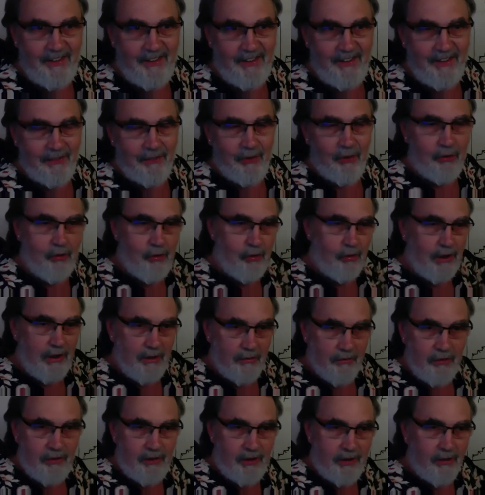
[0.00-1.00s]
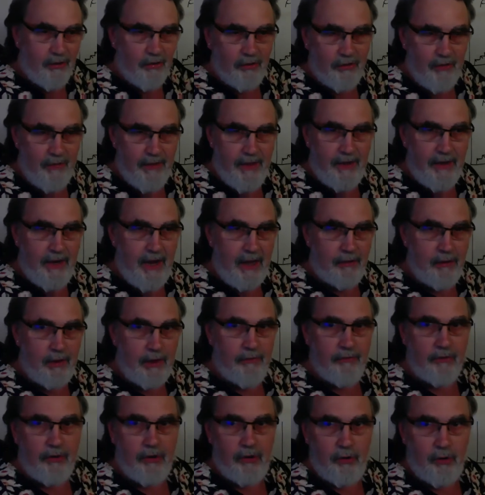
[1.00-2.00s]
So she'll give stickers, and then now you
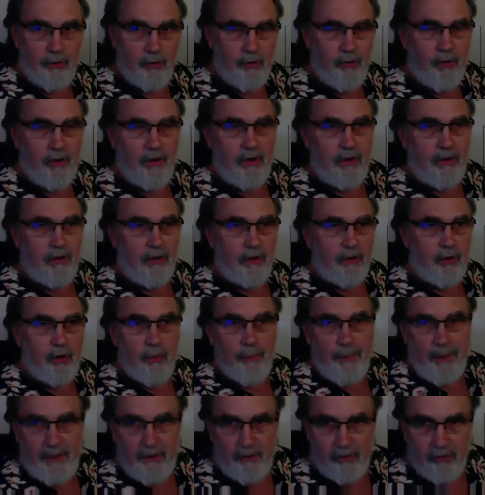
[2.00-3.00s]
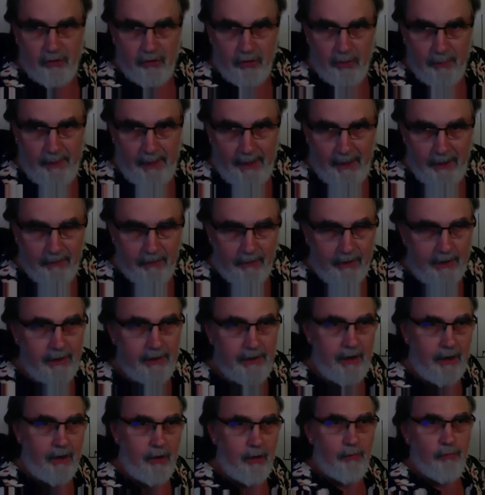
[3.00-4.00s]
have to do 2 pages of math, and I
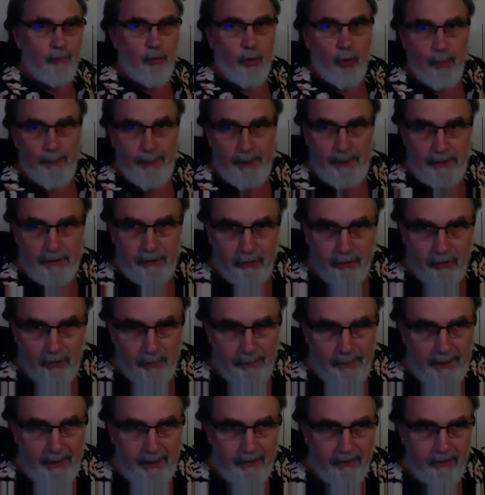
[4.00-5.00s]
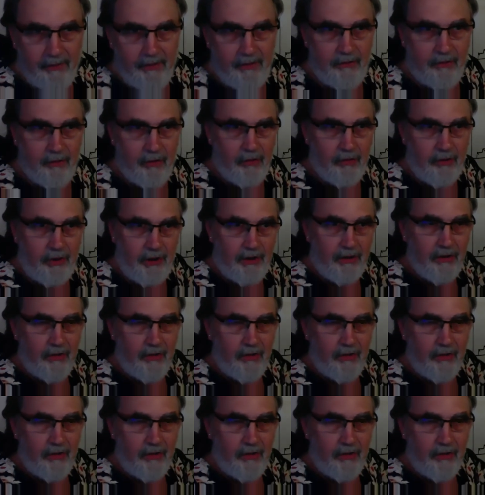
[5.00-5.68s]
got to do 4 pages of math, so she can